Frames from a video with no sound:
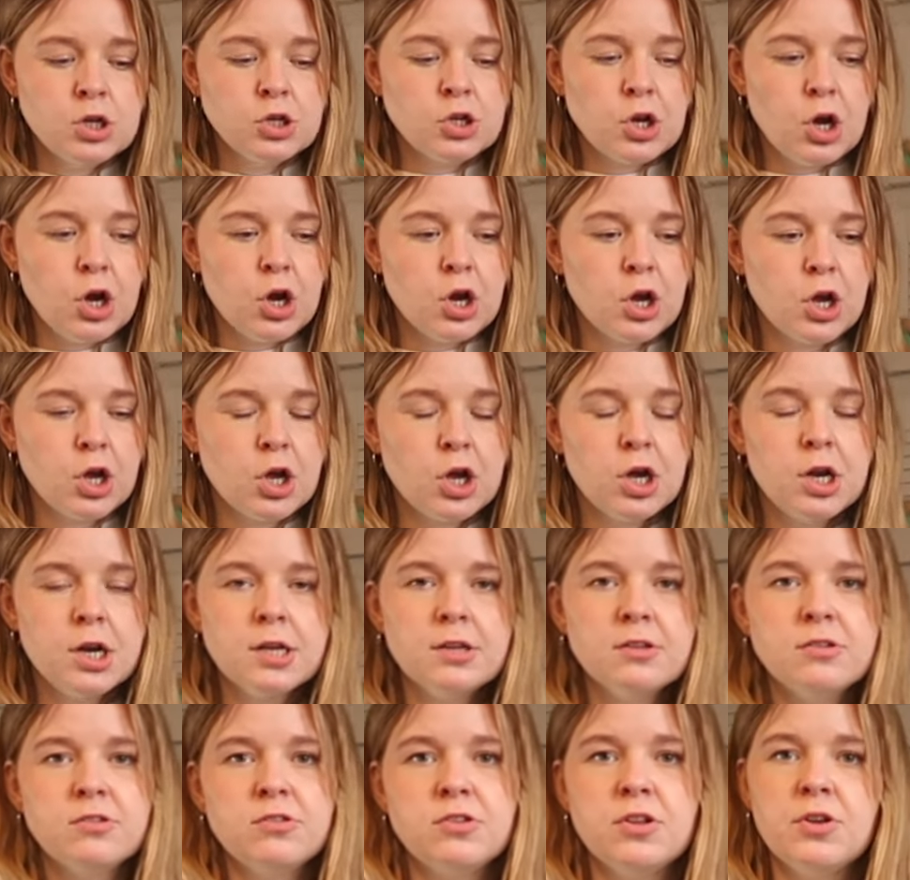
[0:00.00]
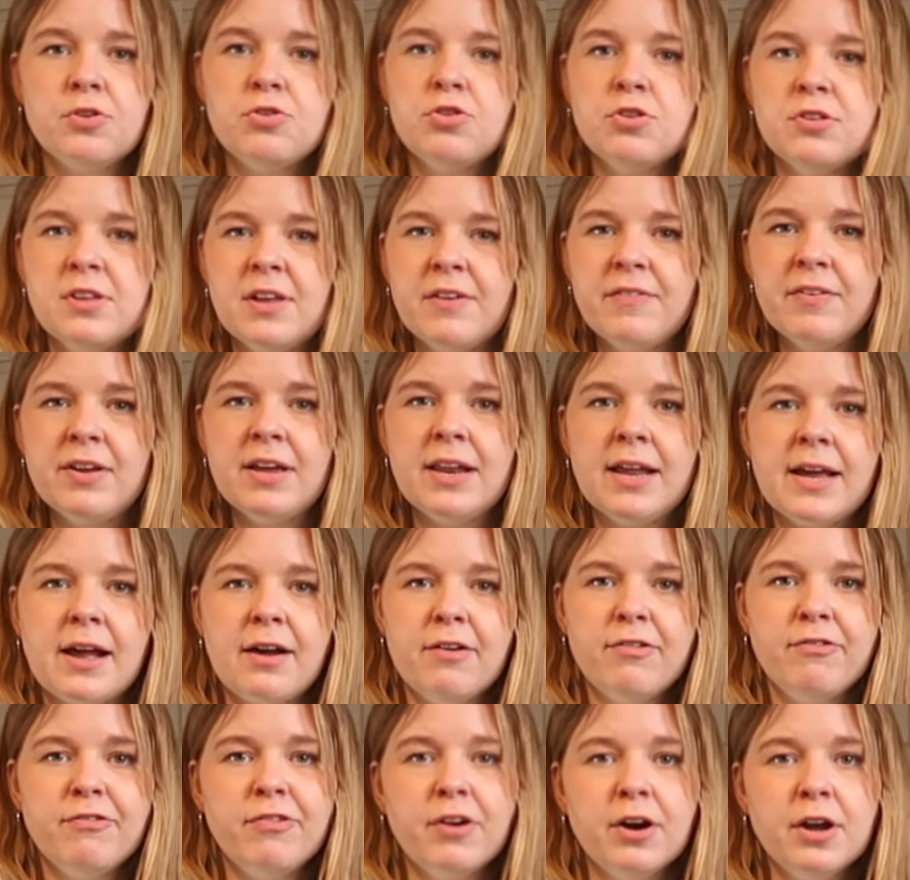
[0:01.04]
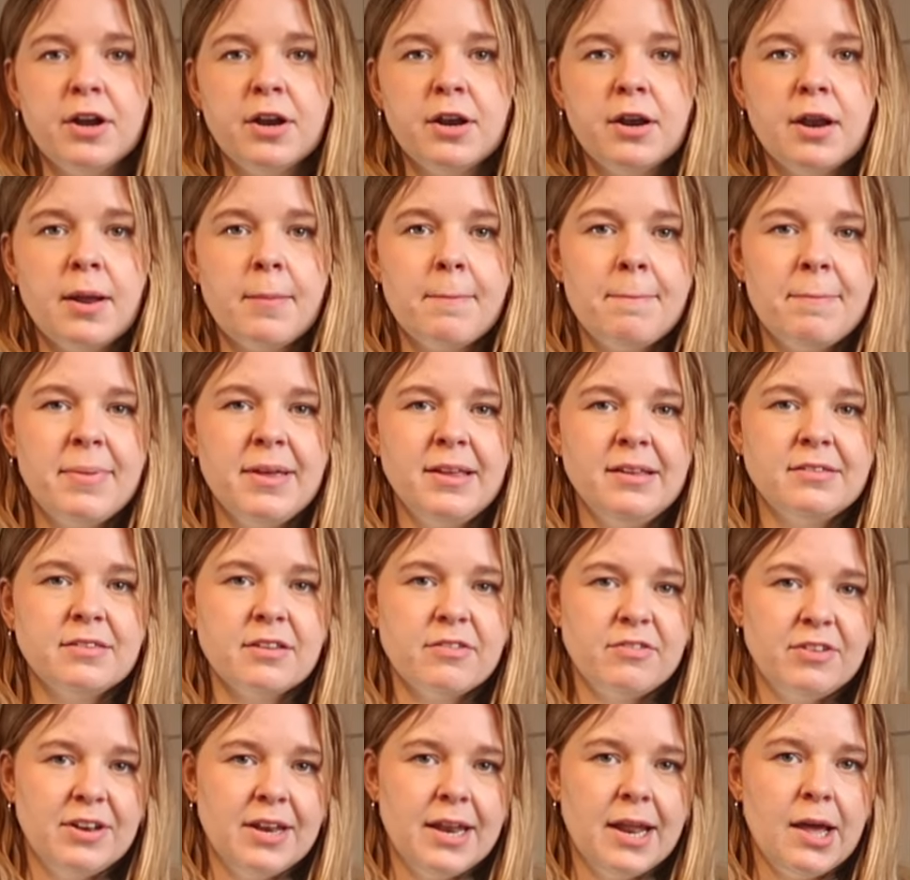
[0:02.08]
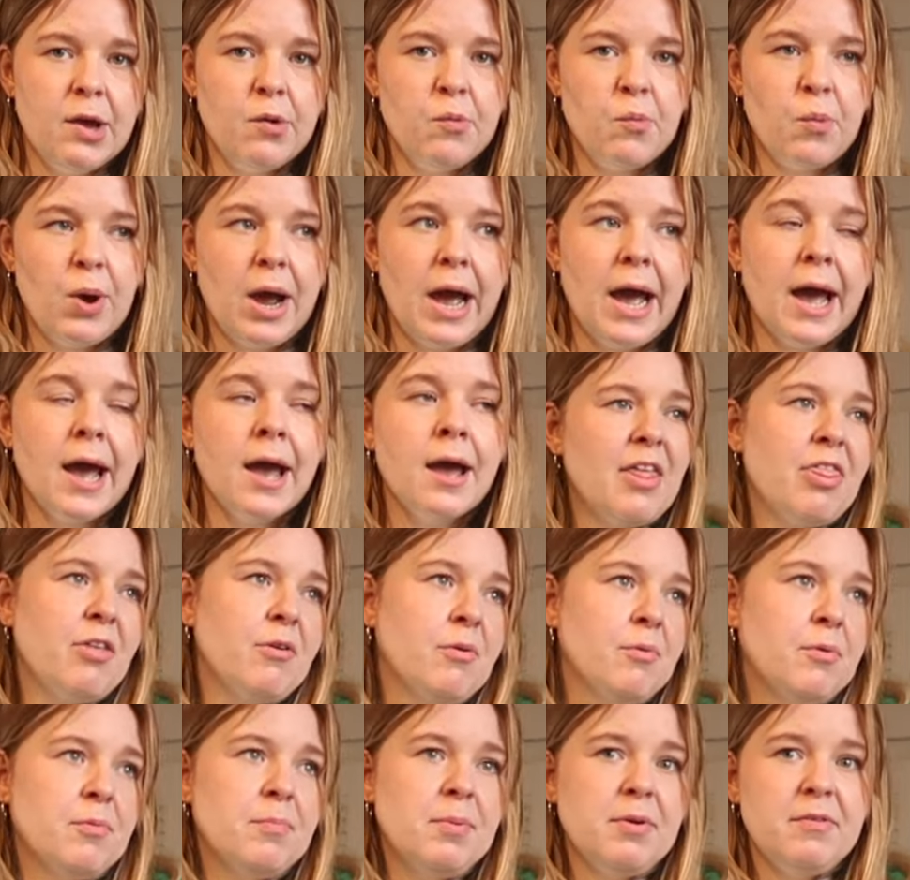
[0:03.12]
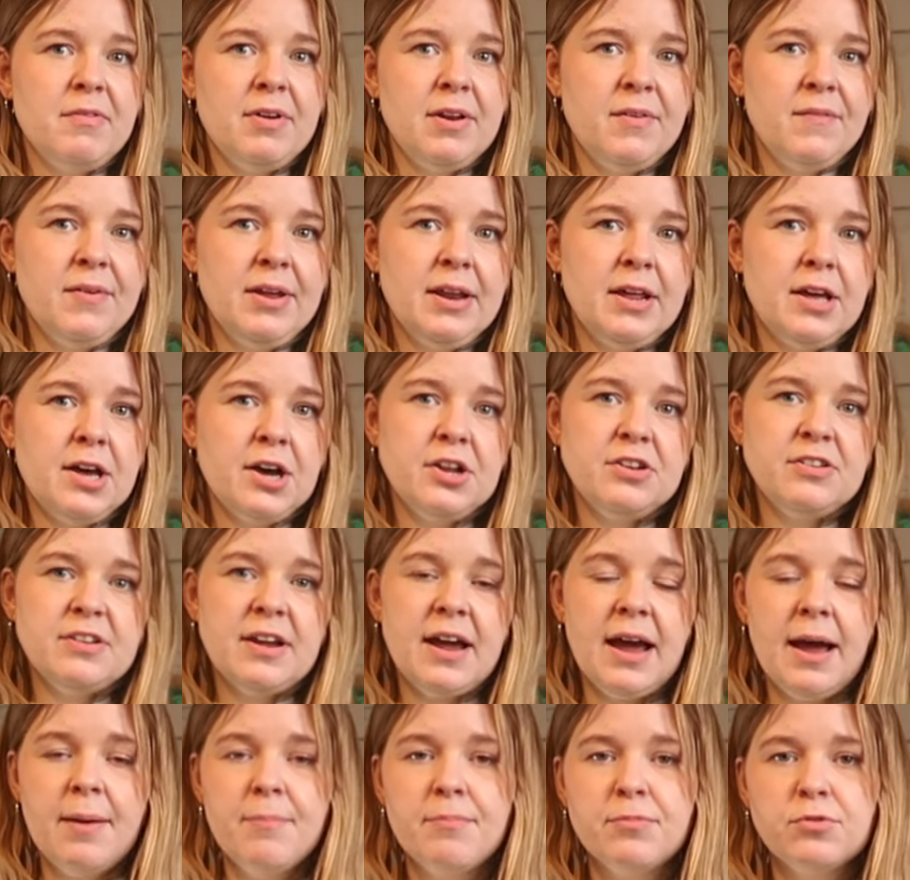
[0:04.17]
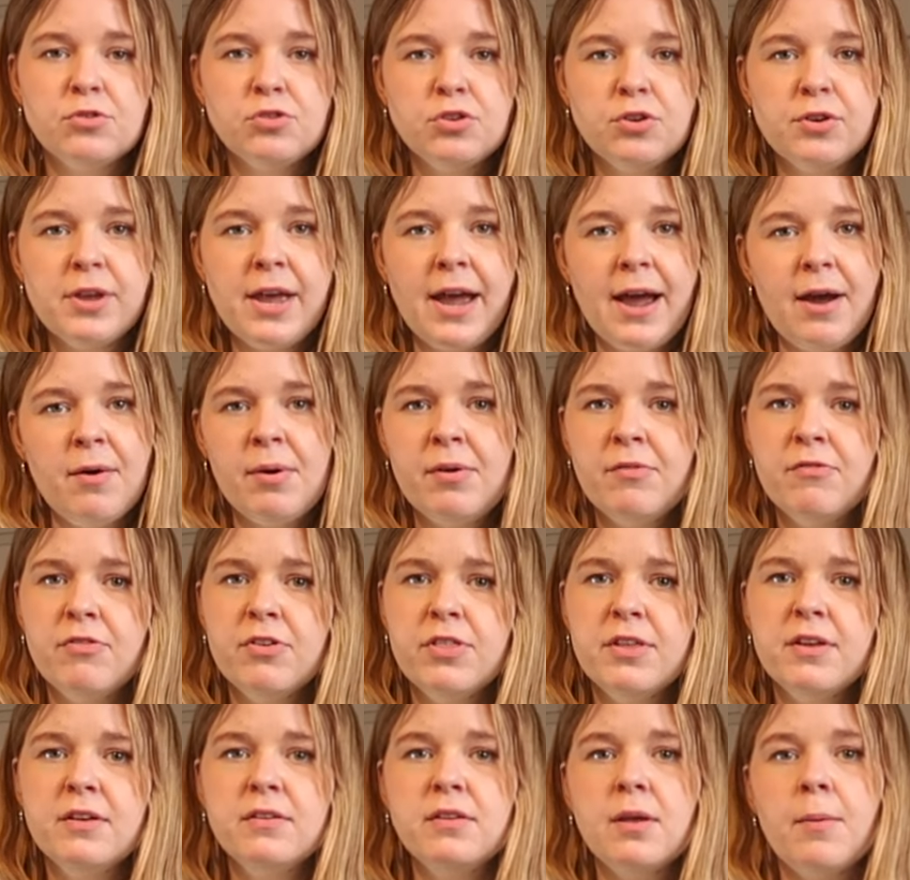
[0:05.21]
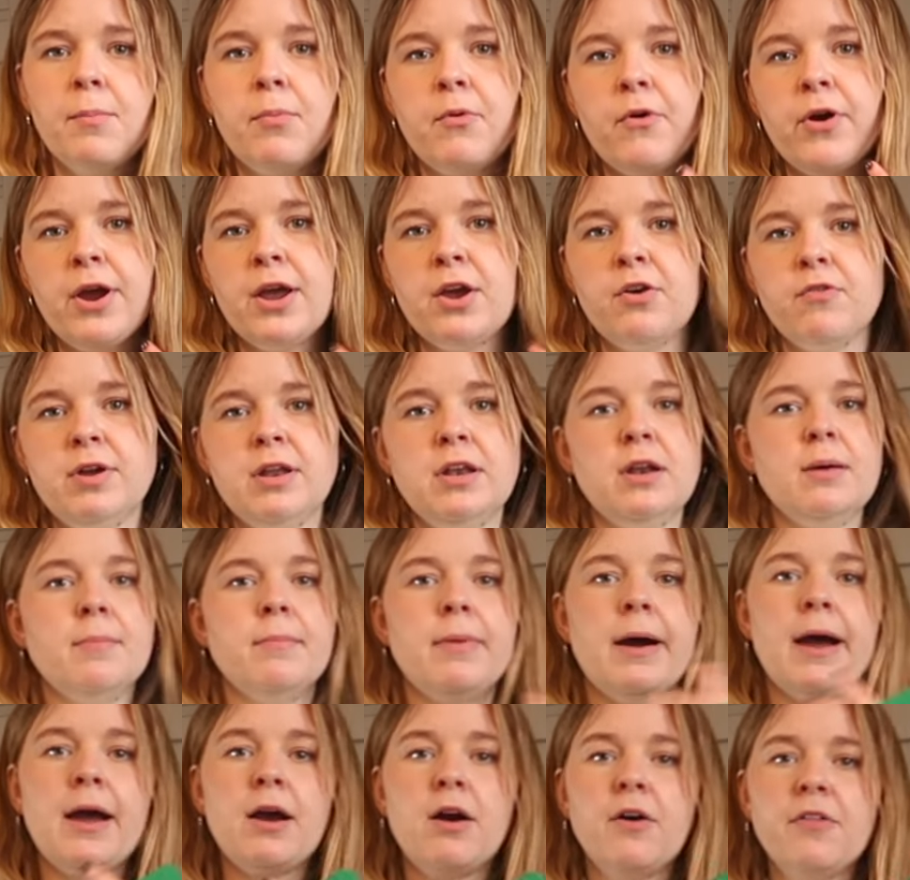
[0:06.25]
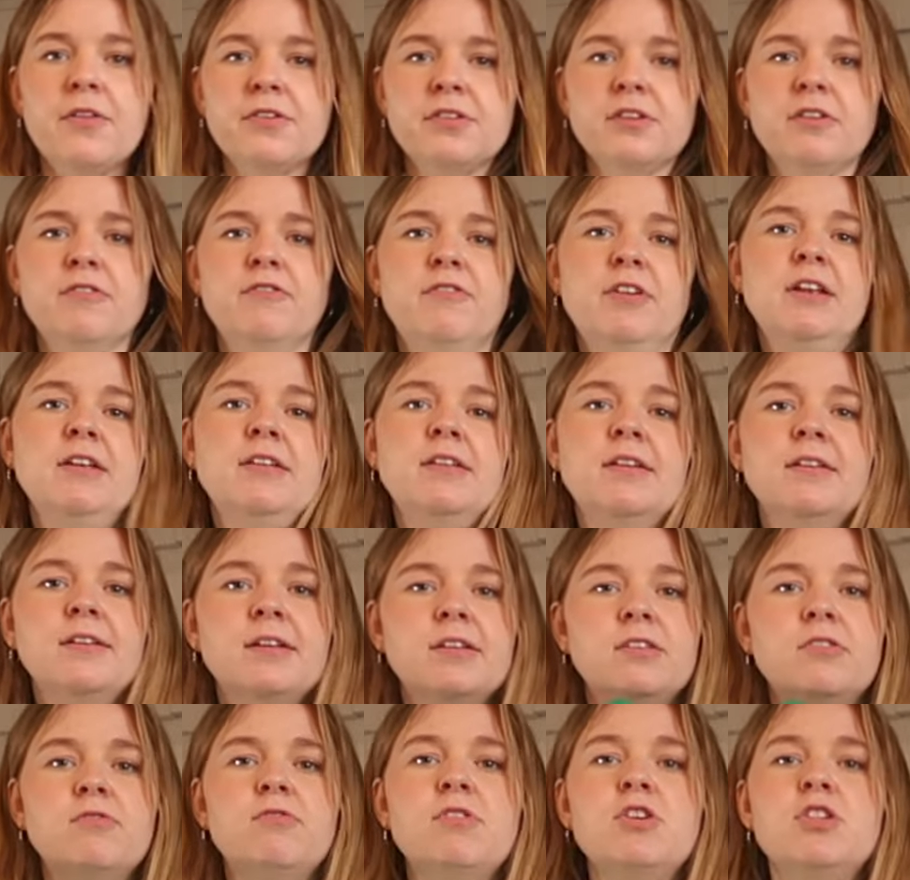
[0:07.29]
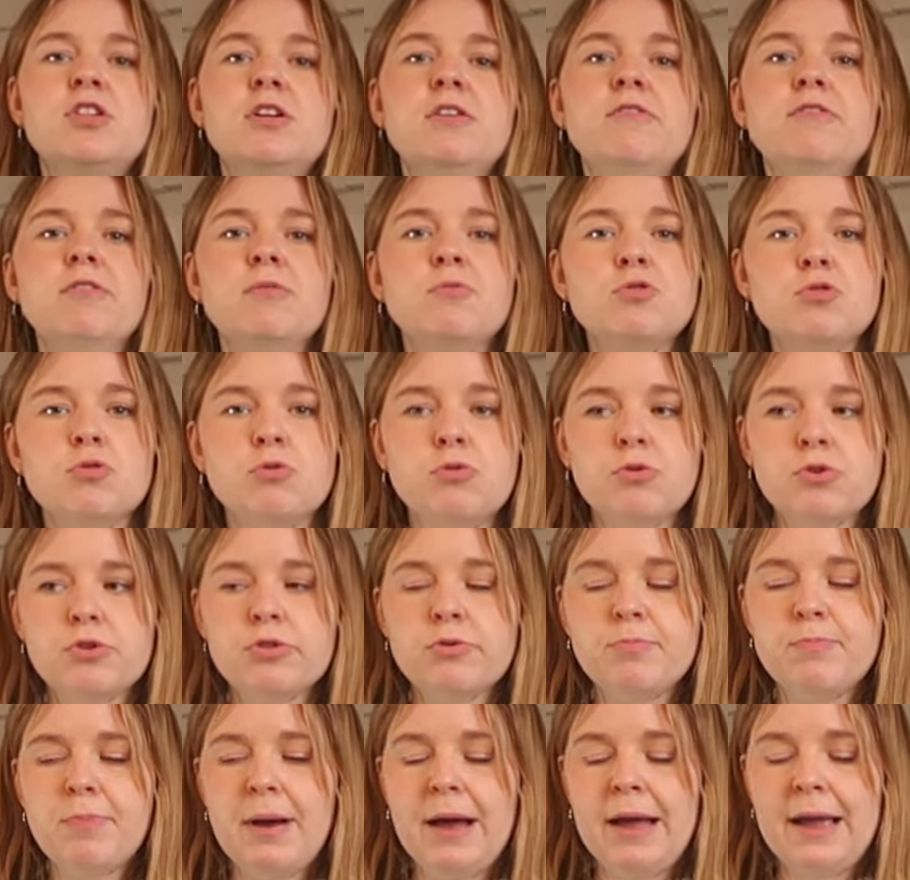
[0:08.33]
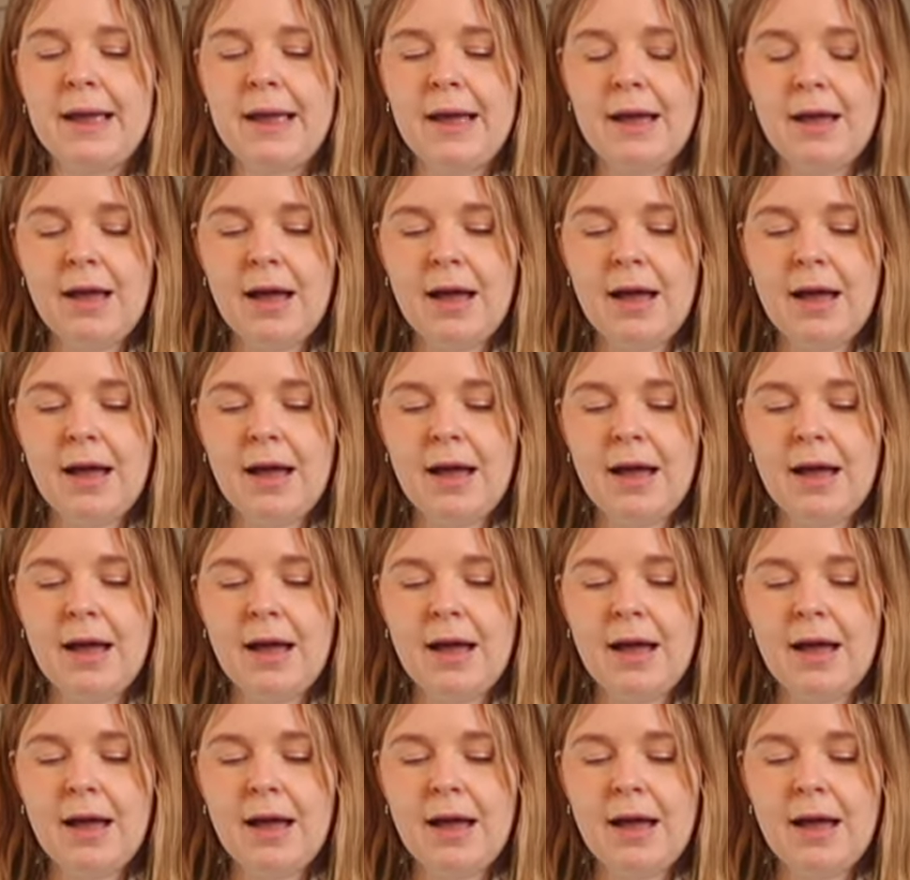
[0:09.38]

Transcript: darker colors so just having like a fun piece of knitwear I thought would be really really good um so yeah I went for this bright green number I got this off Vinted it's originally from George by